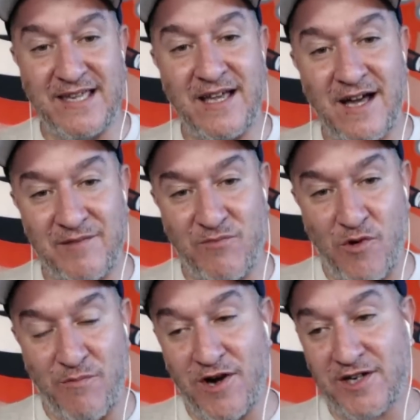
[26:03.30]
on more
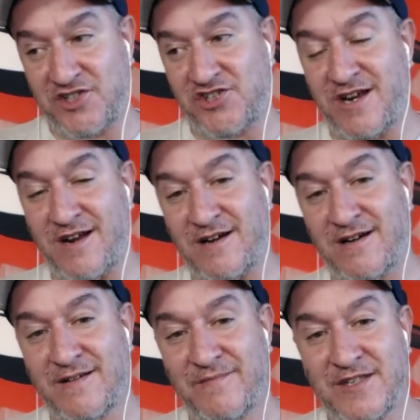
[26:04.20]
market share
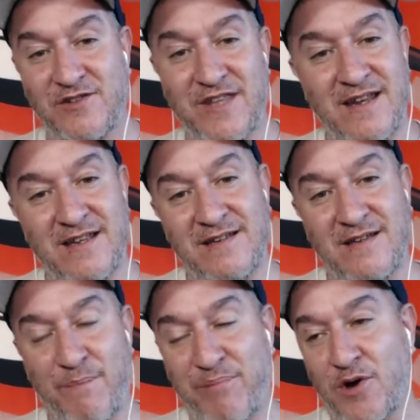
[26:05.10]
so they didn't
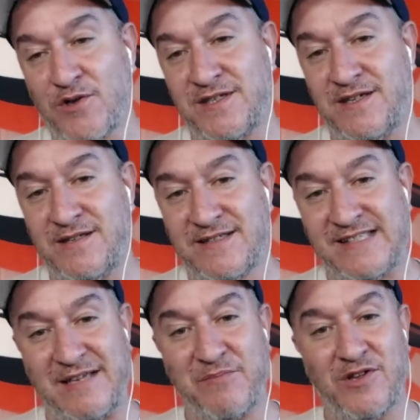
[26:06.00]
oppose it
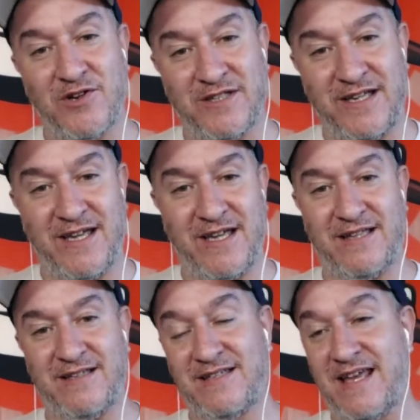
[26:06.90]
similarly
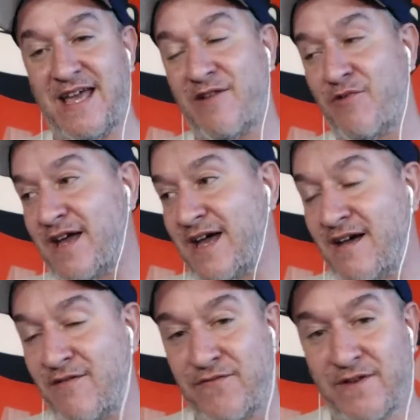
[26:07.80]
today we have